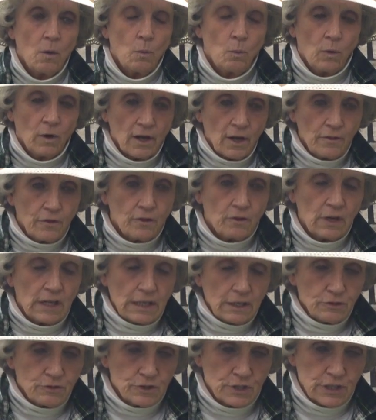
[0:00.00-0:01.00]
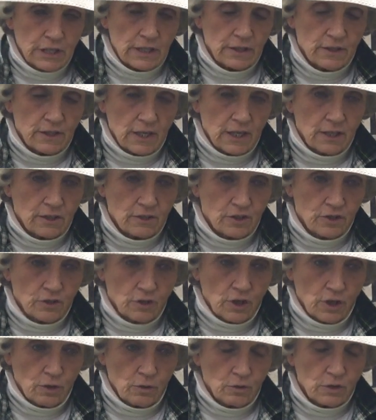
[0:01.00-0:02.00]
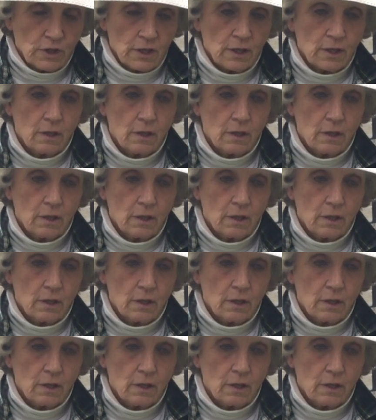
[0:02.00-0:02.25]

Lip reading: One other interesting thing to note